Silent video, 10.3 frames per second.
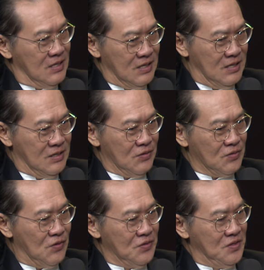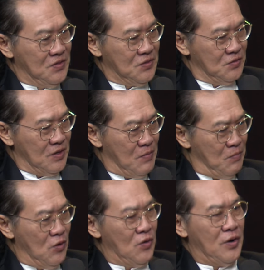authorities should
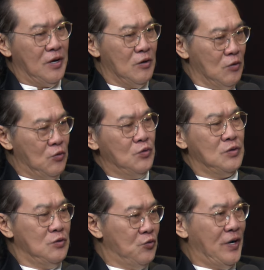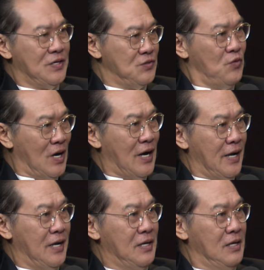employ good UX UI